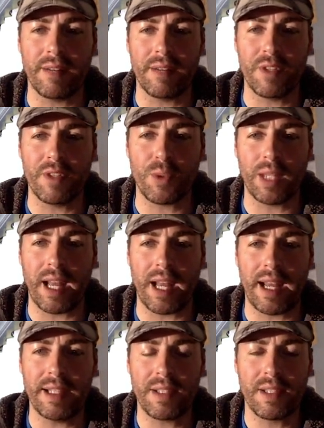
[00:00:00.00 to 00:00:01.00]
kind of
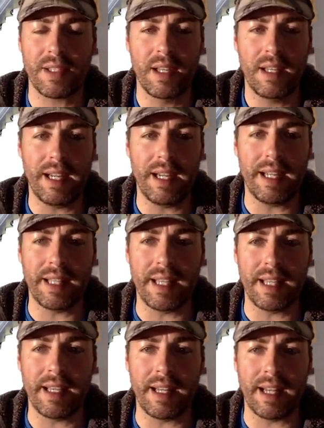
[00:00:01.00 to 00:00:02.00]
visualize,
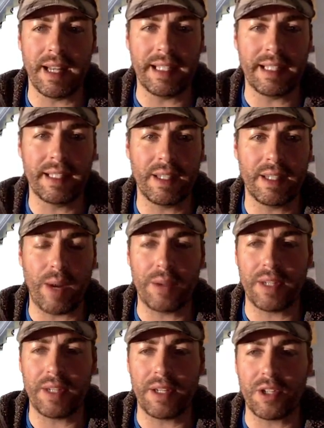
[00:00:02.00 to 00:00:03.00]
and then I
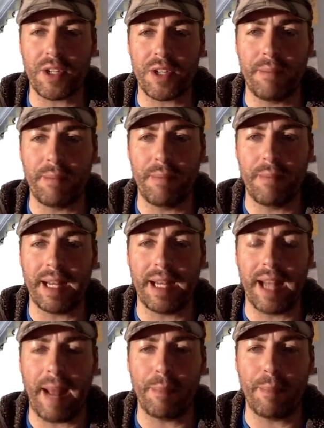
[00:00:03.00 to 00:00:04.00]
go out there and try to
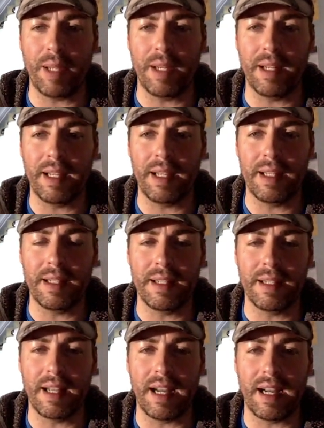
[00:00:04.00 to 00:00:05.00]
make it happen.
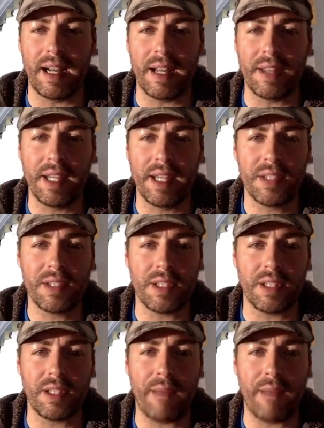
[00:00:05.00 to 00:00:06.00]
And I think
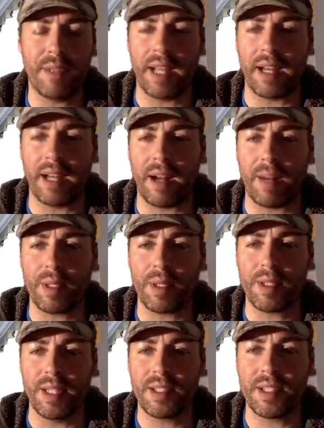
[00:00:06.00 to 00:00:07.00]
still having that
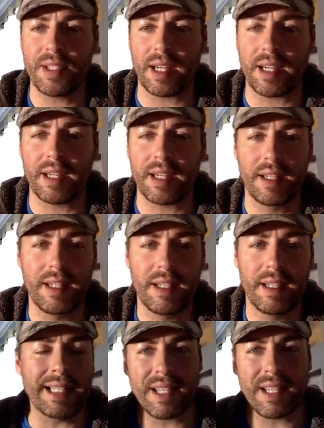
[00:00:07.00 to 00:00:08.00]
opportunistic
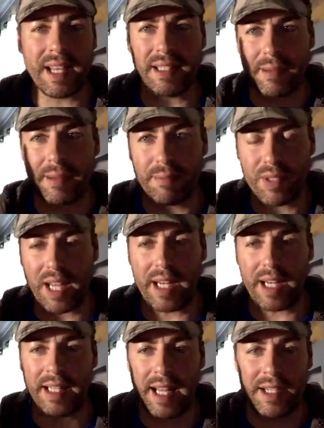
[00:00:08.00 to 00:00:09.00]
mindset, like
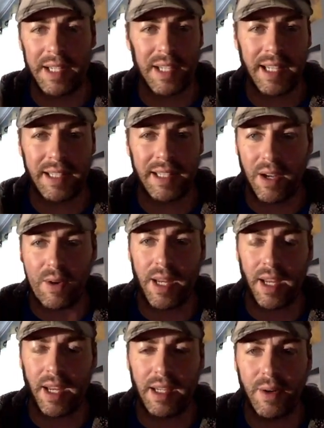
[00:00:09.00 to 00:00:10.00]
setting that aside,
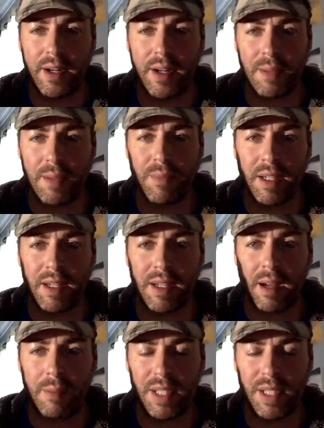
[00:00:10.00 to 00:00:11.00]
like, okay, you know what, if
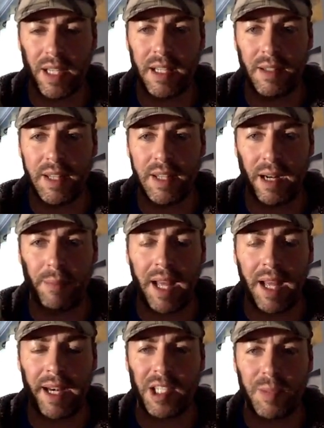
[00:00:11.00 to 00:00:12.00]
something comes in and
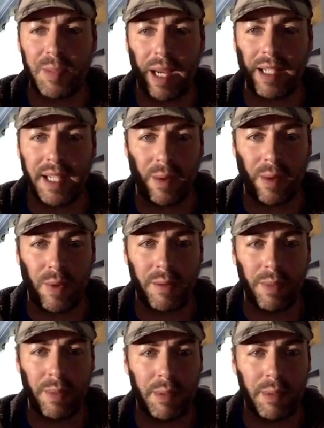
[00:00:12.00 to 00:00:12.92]
that I'm not expecting, I